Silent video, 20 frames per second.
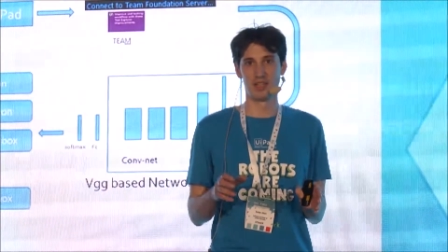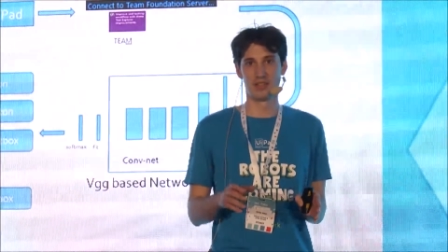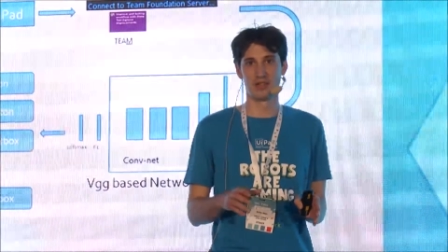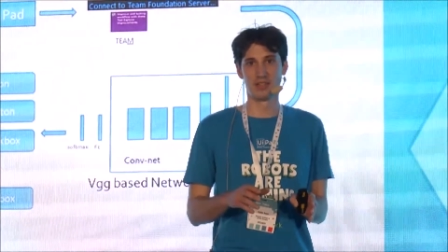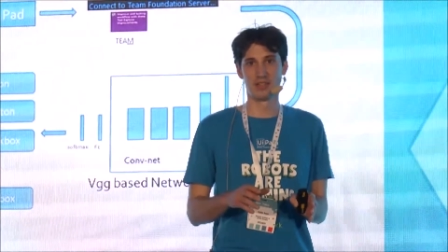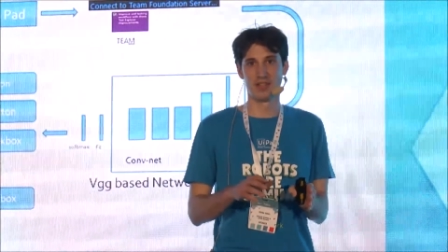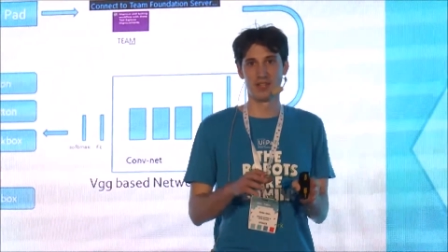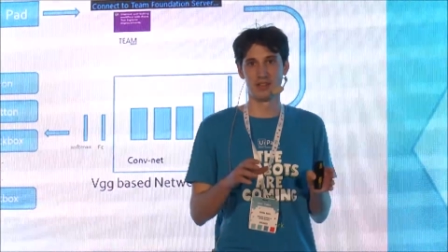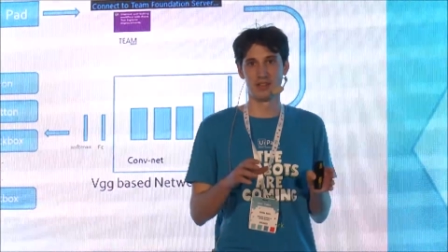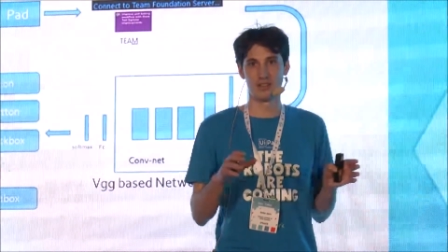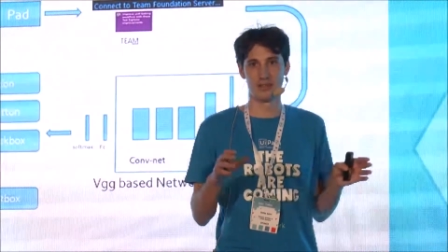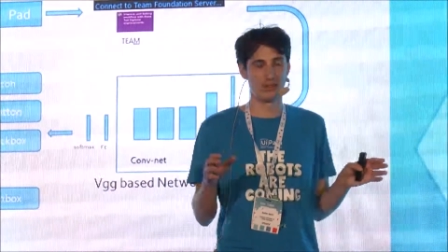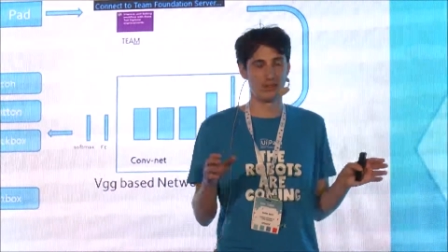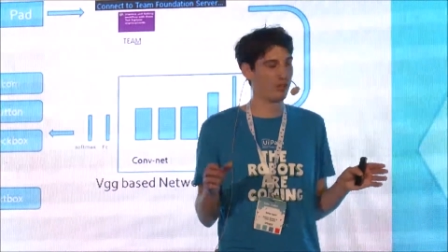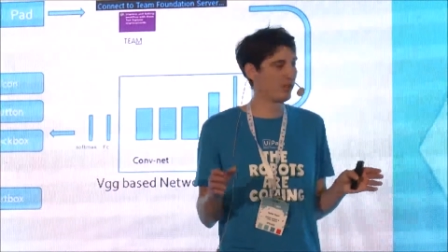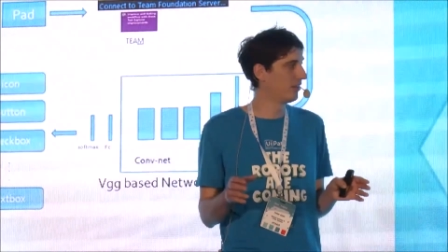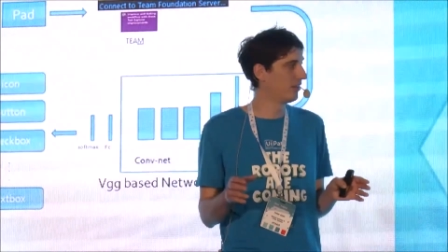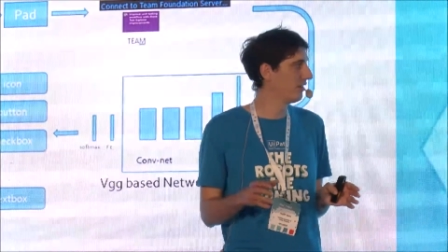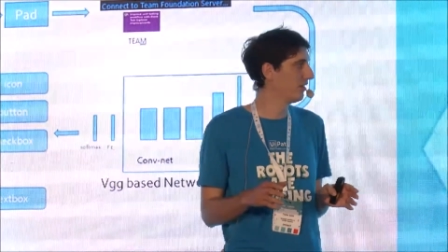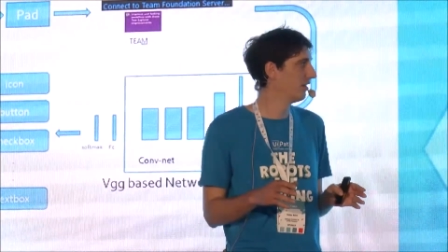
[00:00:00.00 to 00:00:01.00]
Okay, so
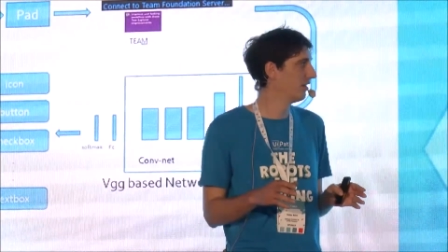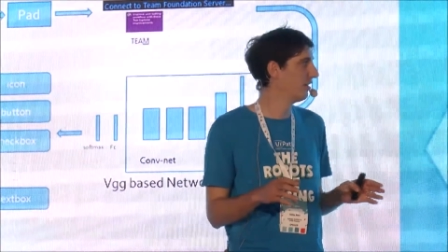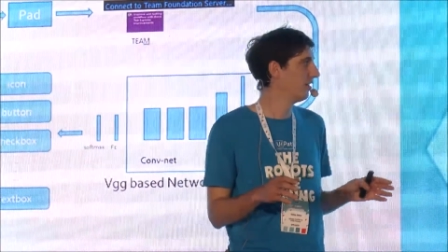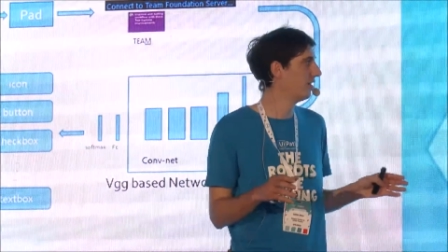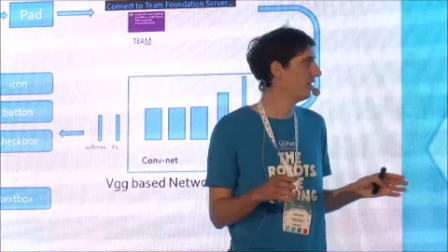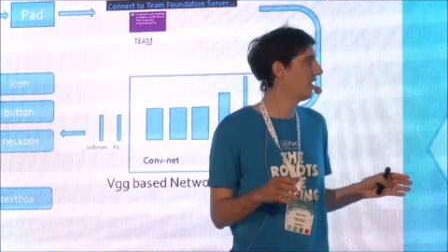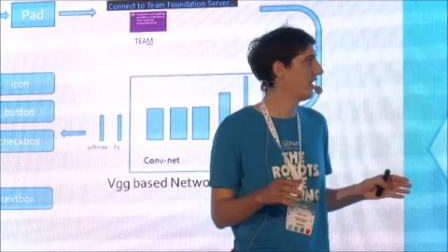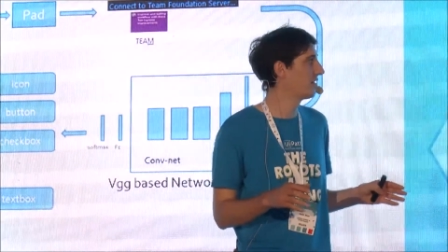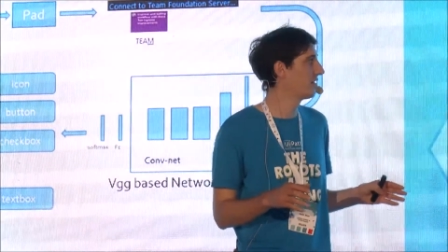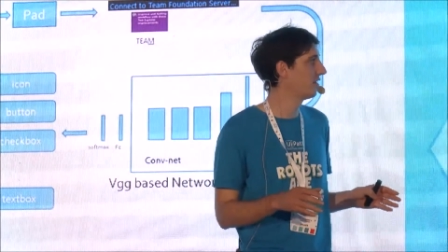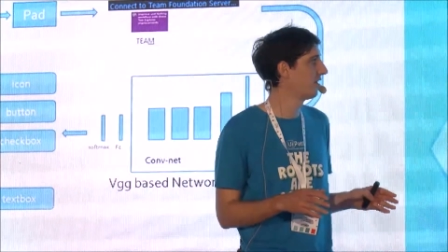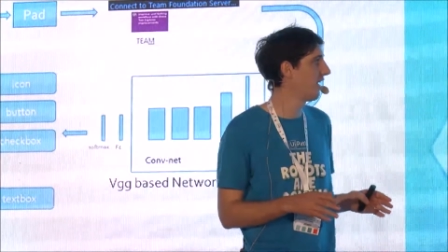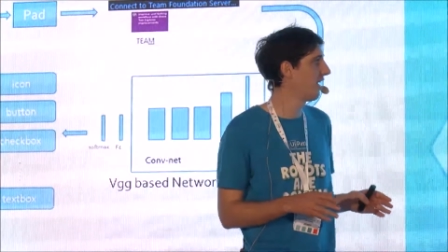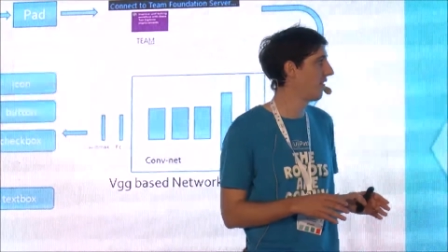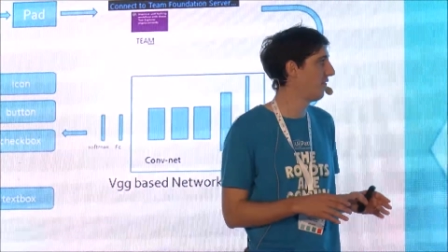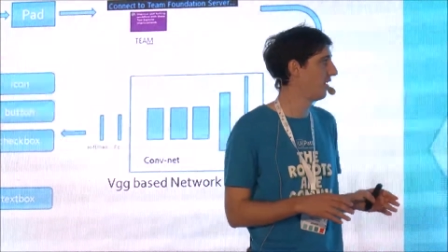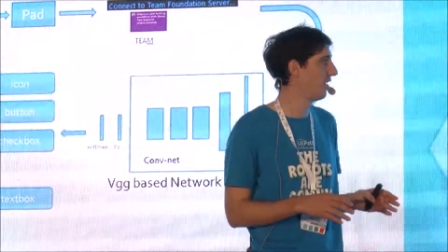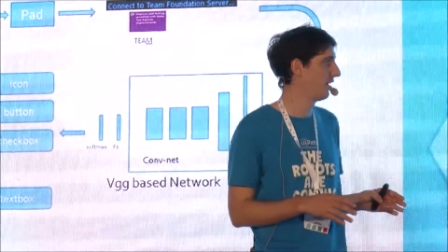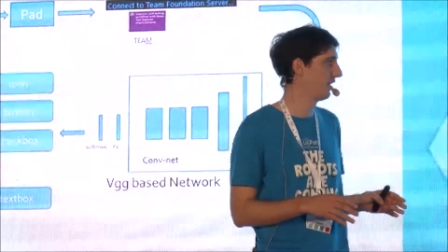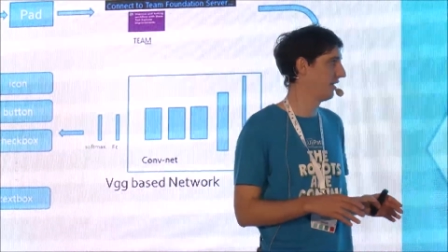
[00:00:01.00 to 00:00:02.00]
it doesn't have
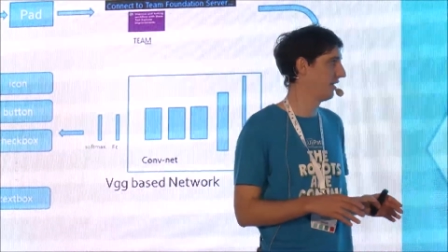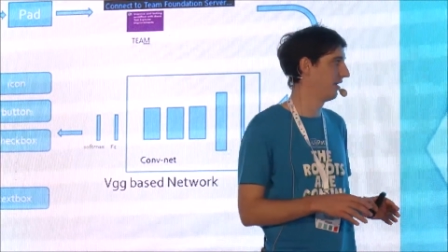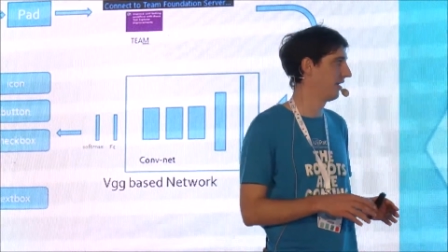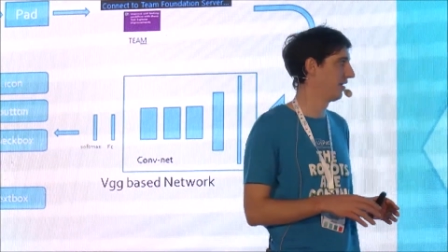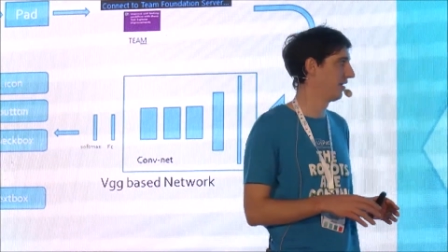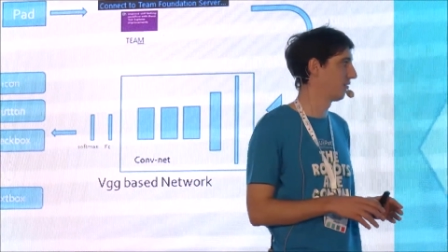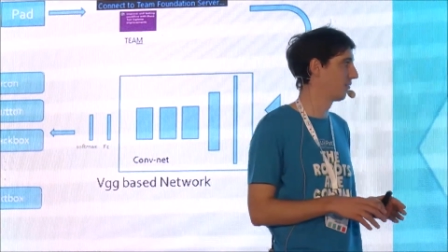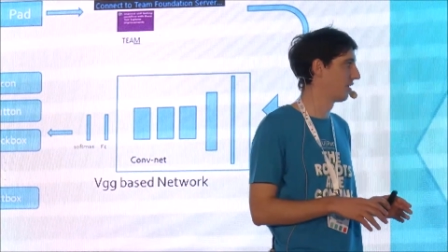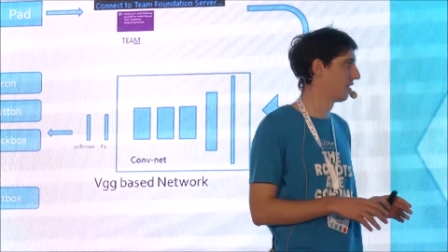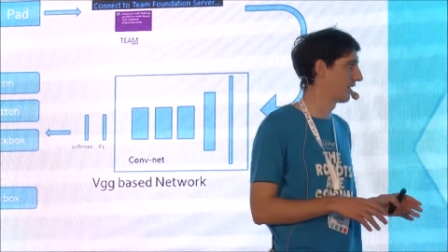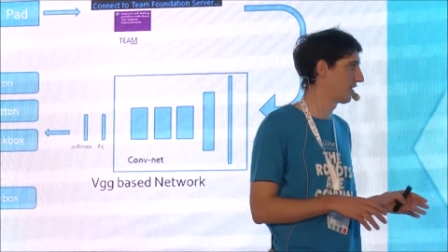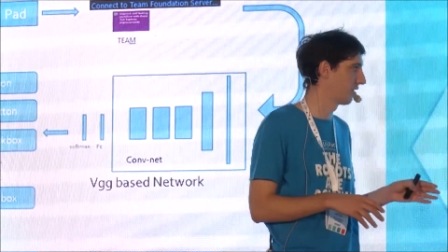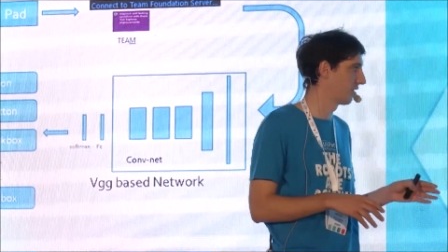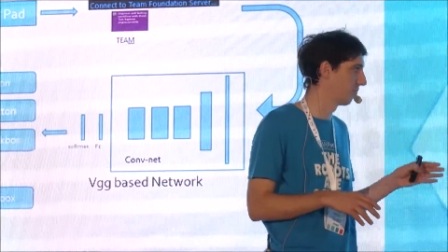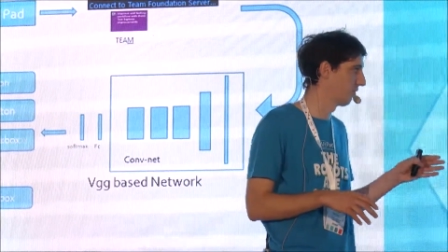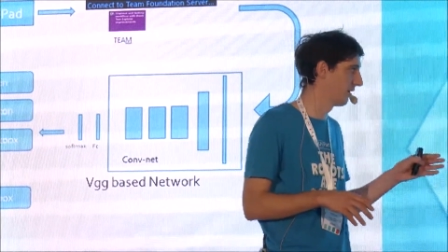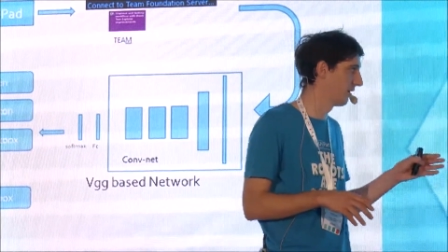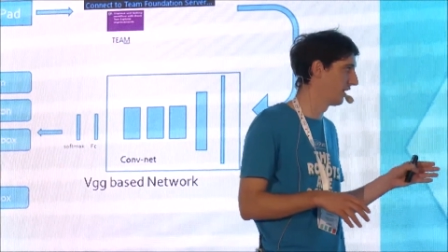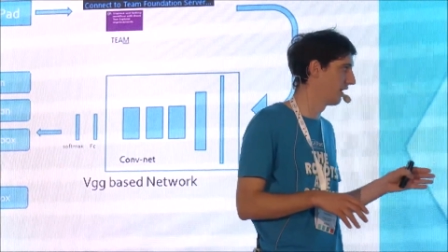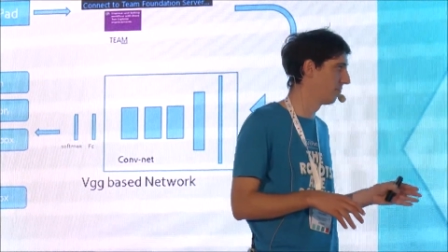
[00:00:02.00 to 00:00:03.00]
any connection with
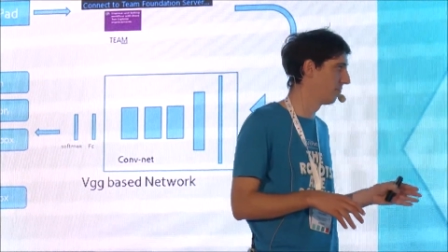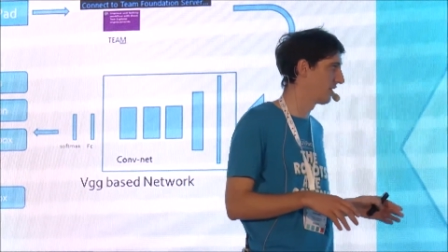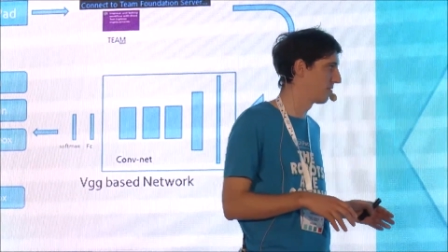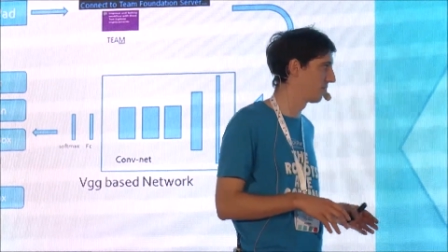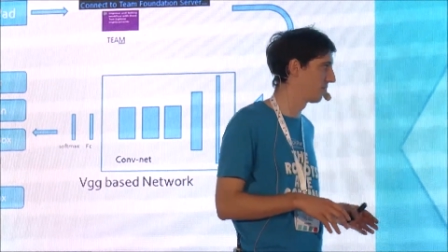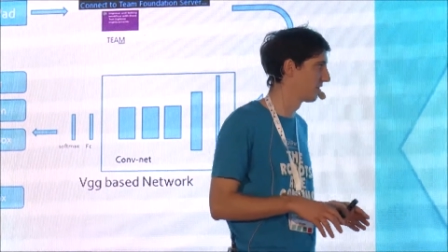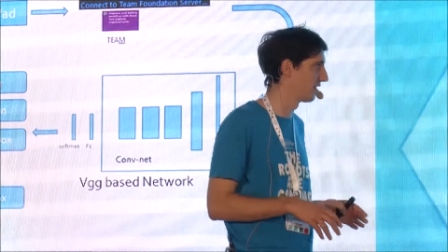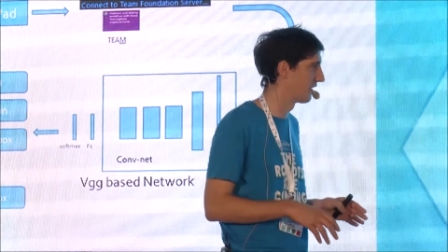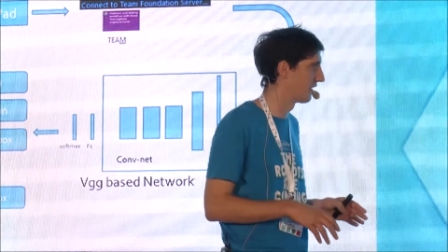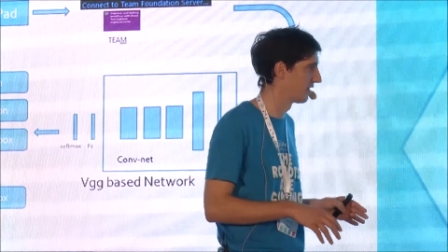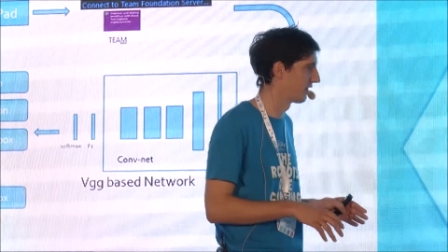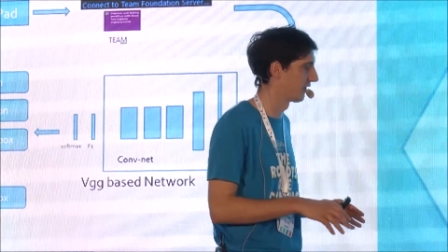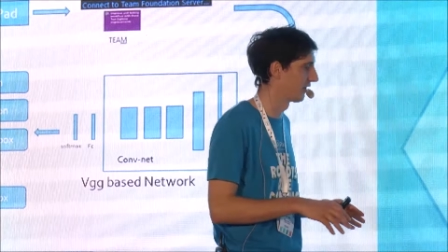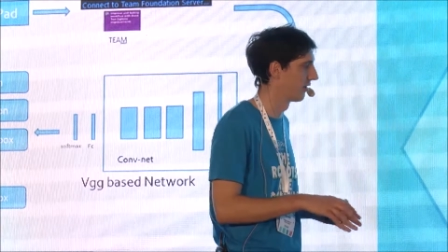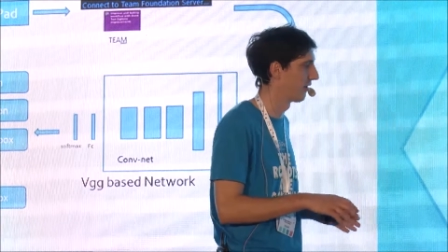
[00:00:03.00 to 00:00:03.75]
the image processing.